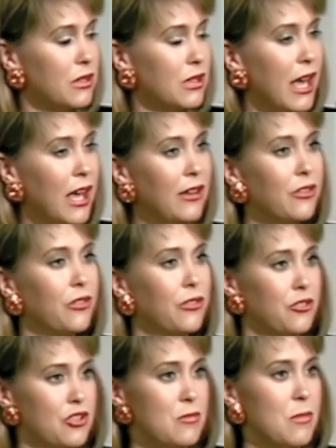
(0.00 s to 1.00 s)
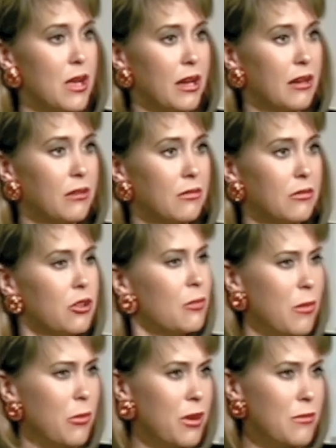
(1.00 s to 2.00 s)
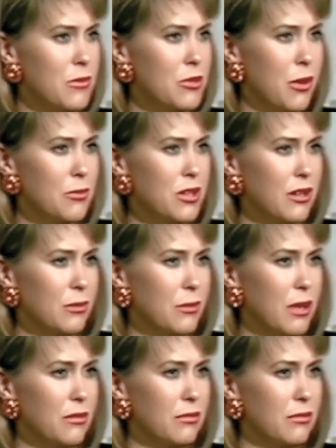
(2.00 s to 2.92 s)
The case she made, do you remember what, you know what I'm talking